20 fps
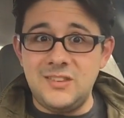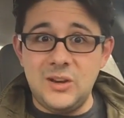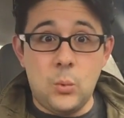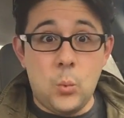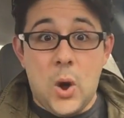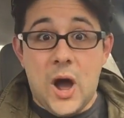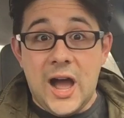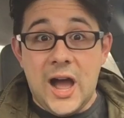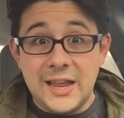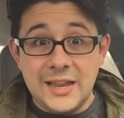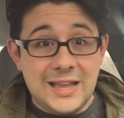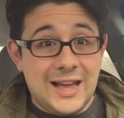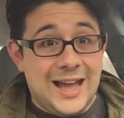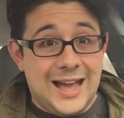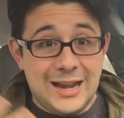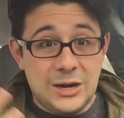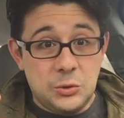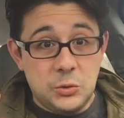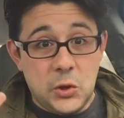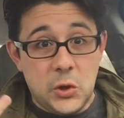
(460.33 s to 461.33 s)
Why?
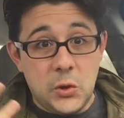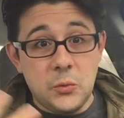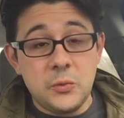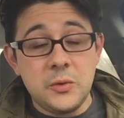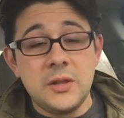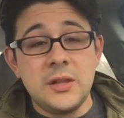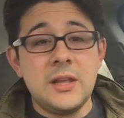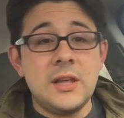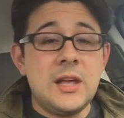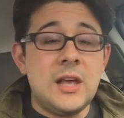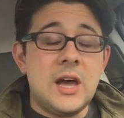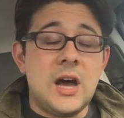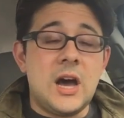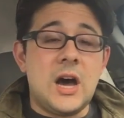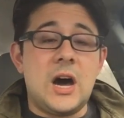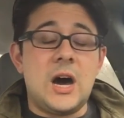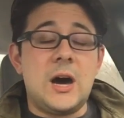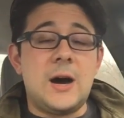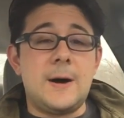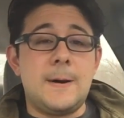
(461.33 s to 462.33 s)
I don't know.
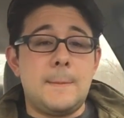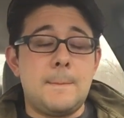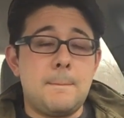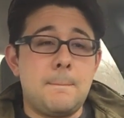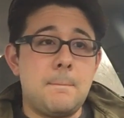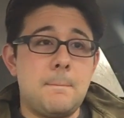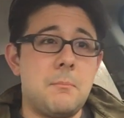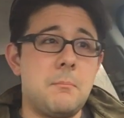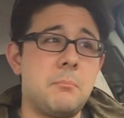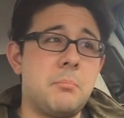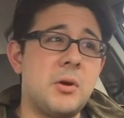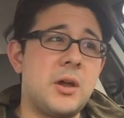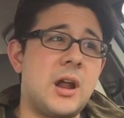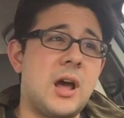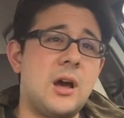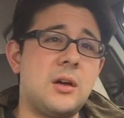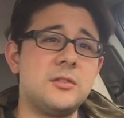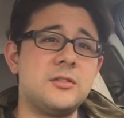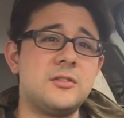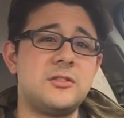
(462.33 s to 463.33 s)
But
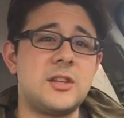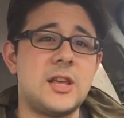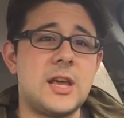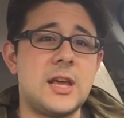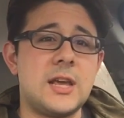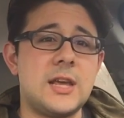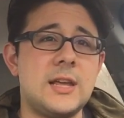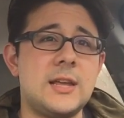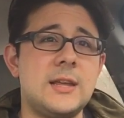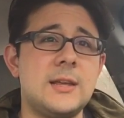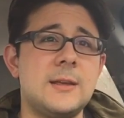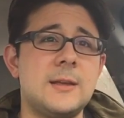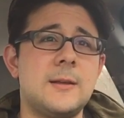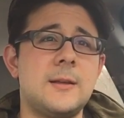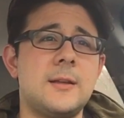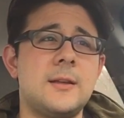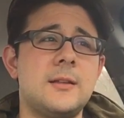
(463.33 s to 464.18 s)
I'll say